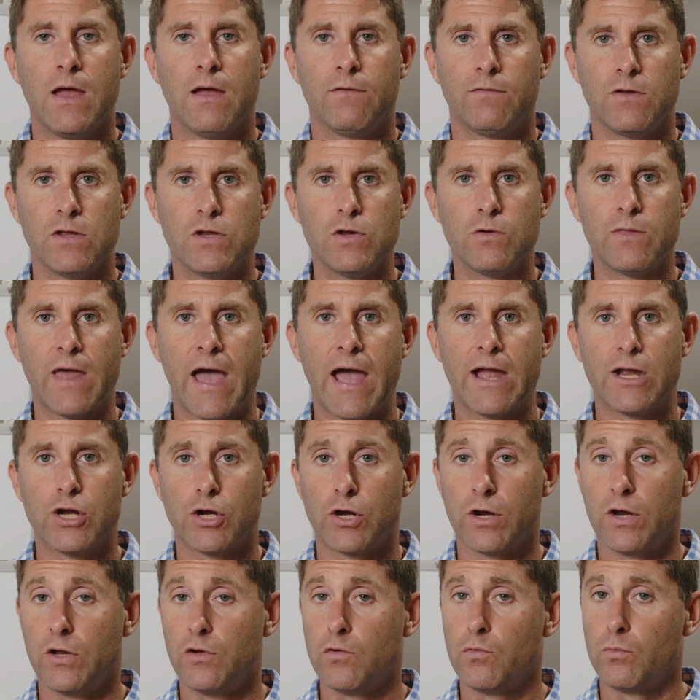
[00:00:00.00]
If you do that, you're
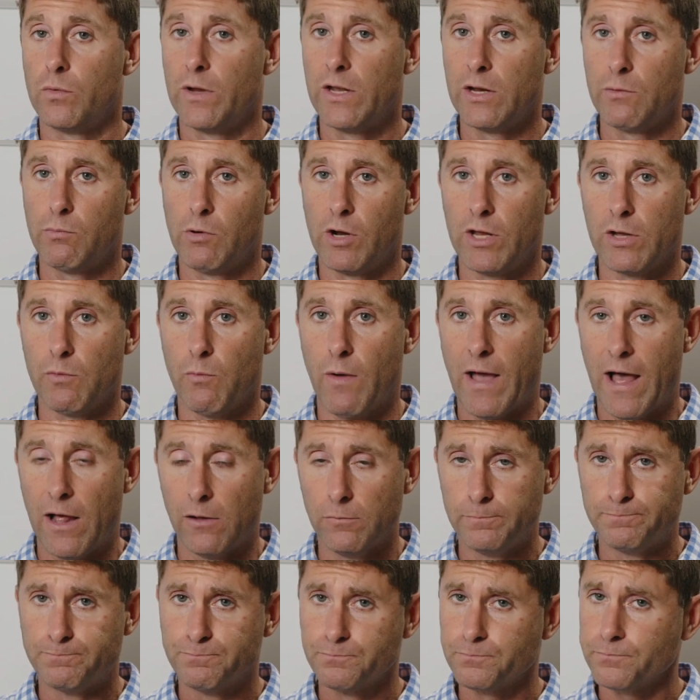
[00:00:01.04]
going to do really, really
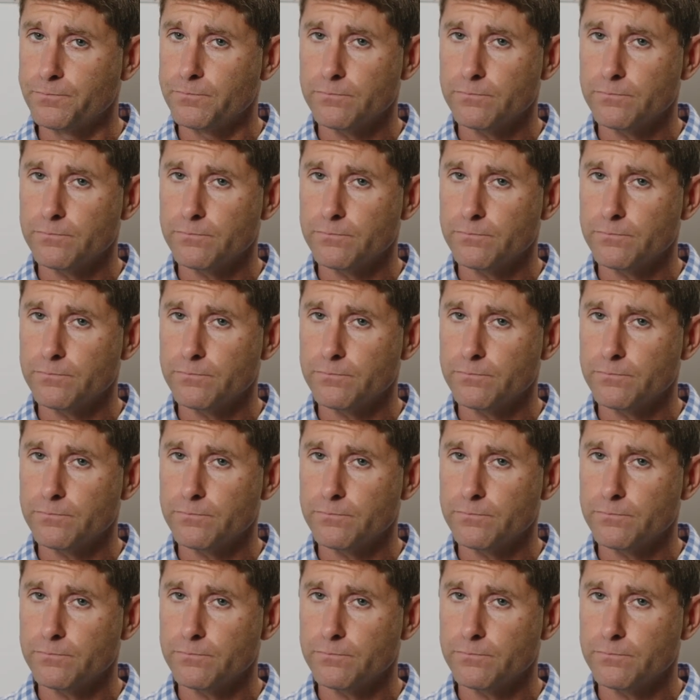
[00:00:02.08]
well.